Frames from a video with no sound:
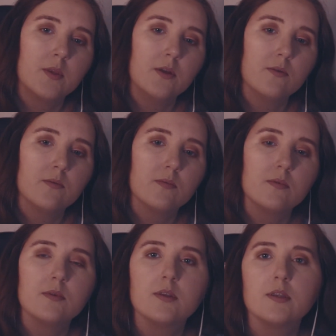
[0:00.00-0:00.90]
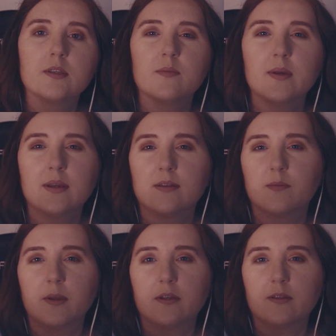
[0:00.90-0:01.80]
you know, some
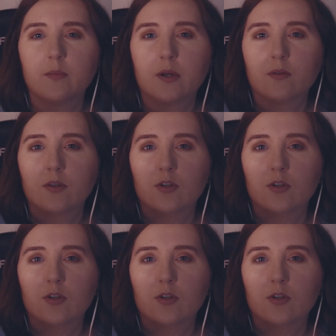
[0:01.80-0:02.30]
aspects about